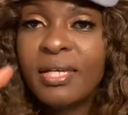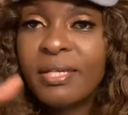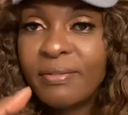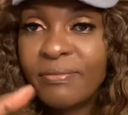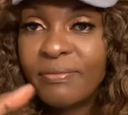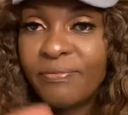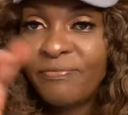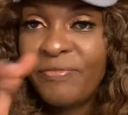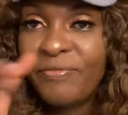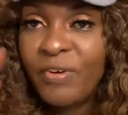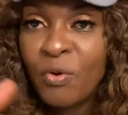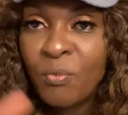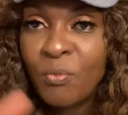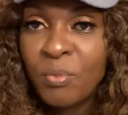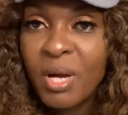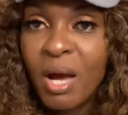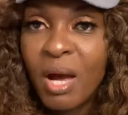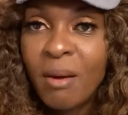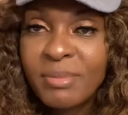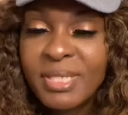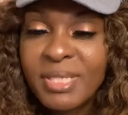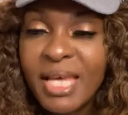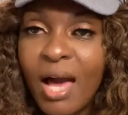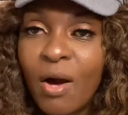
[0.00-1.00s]
film
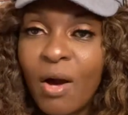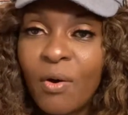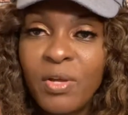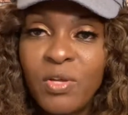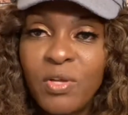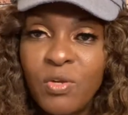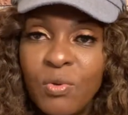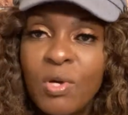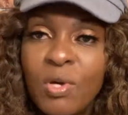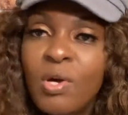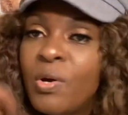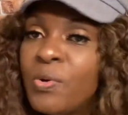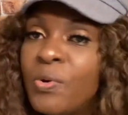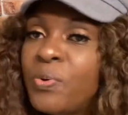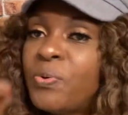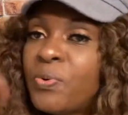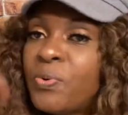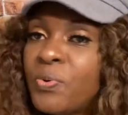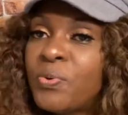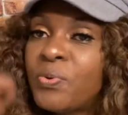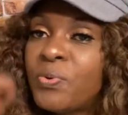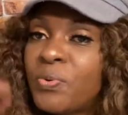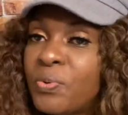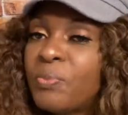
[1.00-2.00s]
comes out and you
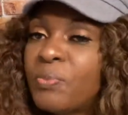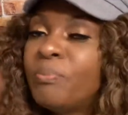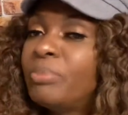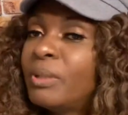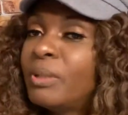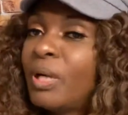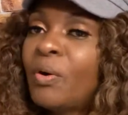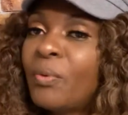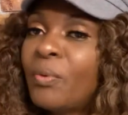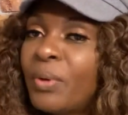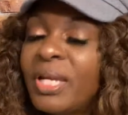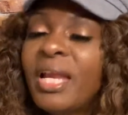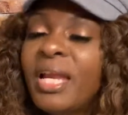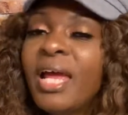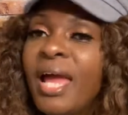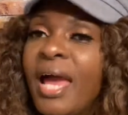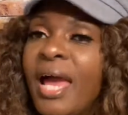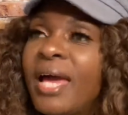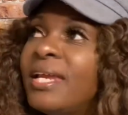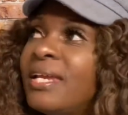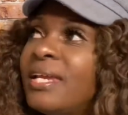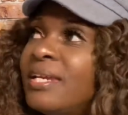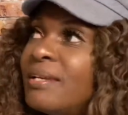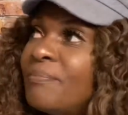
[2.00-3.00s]
blow it
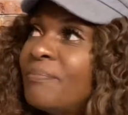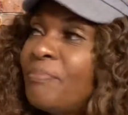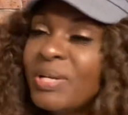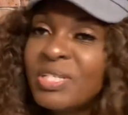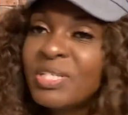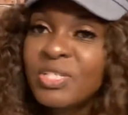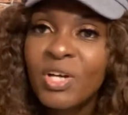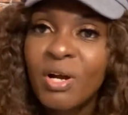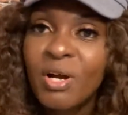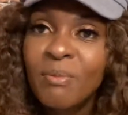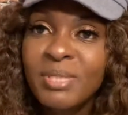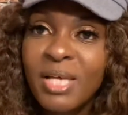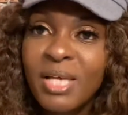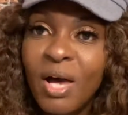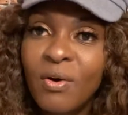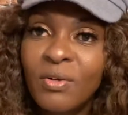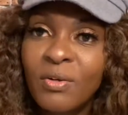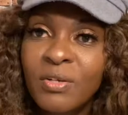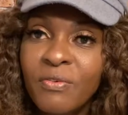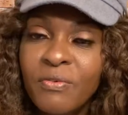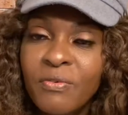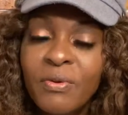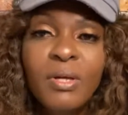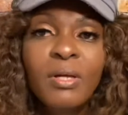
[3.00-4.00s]
and then the picture comes out on
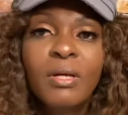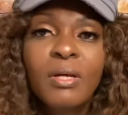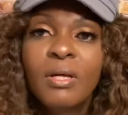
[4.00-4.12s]
the...